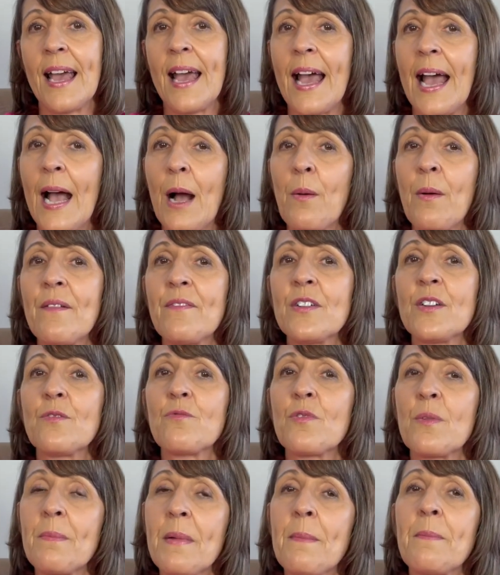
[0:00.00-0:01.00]
However,
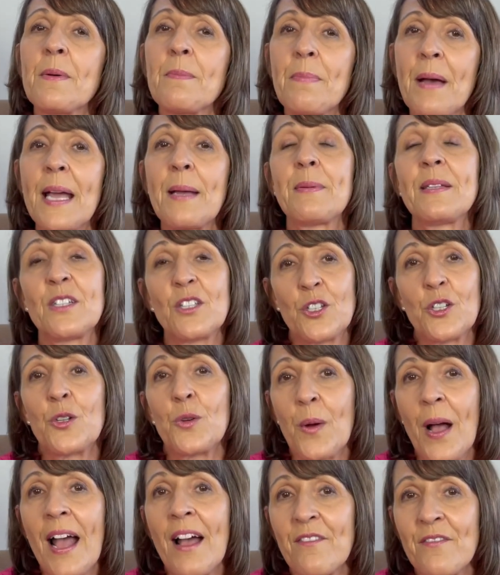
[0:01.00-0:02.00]
remember, babies do
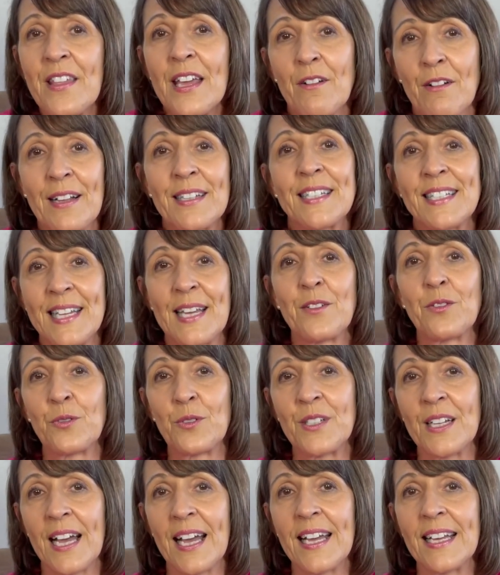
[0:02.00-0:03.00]
have their
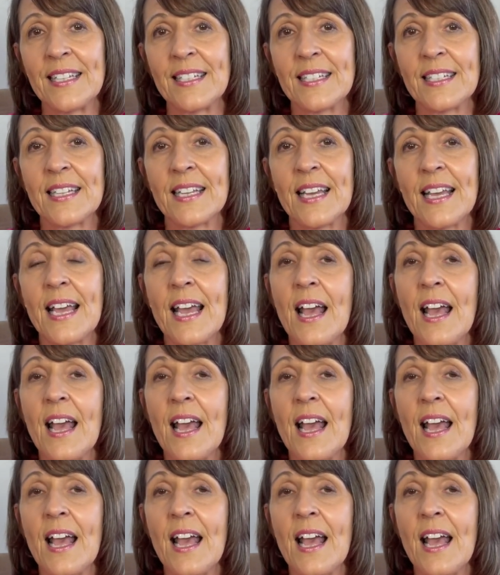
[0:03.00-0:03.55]
unsettled days.